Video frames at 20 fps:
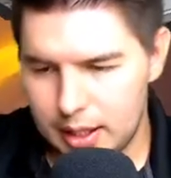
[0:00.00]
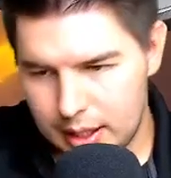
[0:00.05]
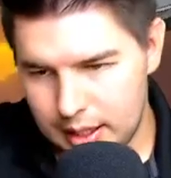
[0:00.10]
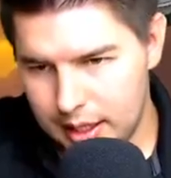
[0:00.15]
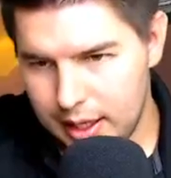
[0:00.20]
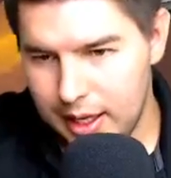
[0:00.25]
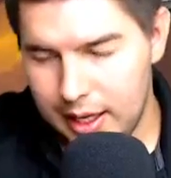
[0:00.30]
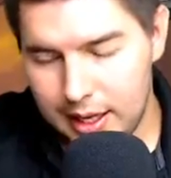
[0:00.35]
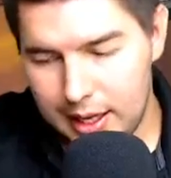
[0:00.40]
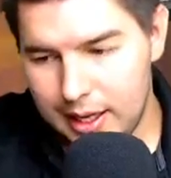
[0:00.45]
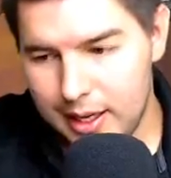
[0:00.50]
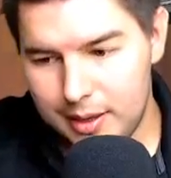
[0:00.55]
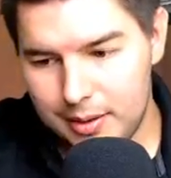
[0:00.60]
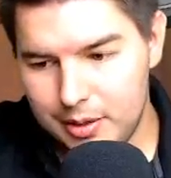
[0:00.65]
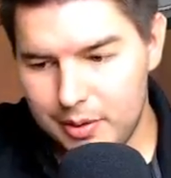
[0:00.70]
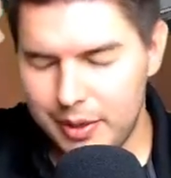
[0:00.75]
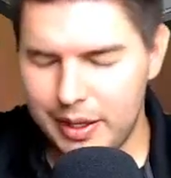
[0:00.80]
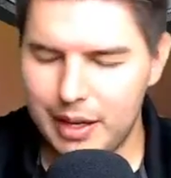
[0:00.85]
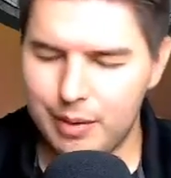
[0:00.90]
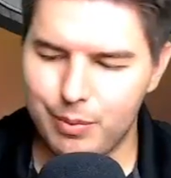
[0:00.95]
Do
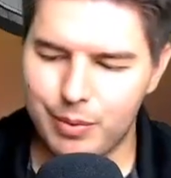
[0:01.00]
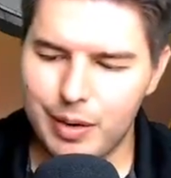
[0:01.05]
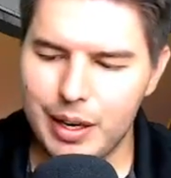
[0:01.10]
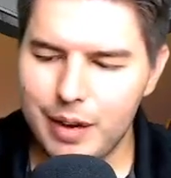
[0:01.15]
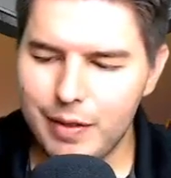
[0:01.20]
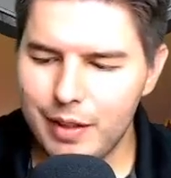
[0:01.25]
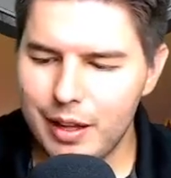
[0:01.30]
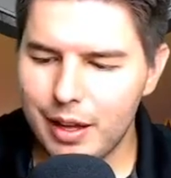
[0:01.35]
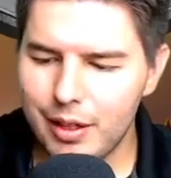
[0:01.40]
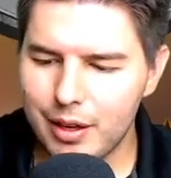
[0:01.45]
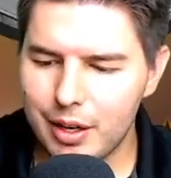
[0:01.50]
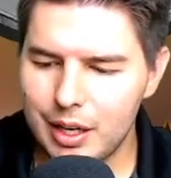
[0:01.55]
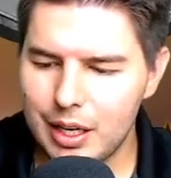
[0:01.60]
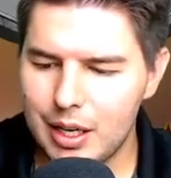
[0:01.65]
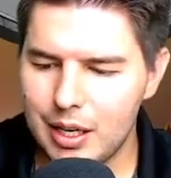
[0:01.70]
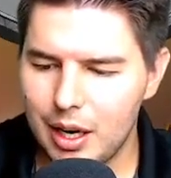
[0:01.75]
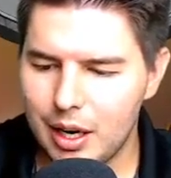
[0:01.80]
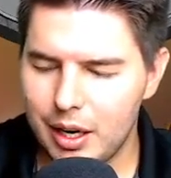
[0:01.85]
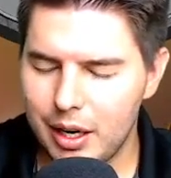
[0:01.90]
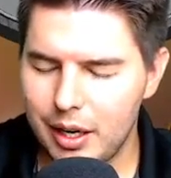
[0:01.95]
we get rid of the other
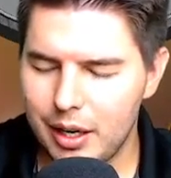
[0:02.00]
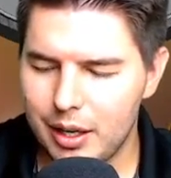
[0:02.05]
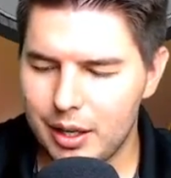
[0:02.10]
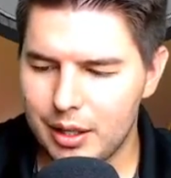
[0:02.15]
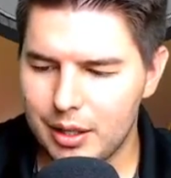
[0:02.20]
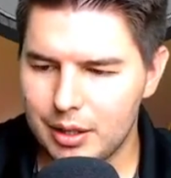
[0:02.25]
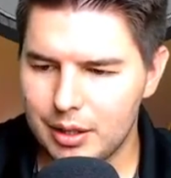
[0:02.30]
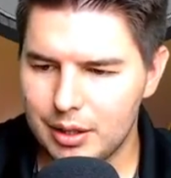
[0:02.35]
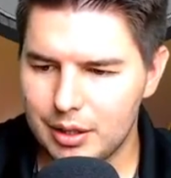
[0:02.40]
Nadaar here?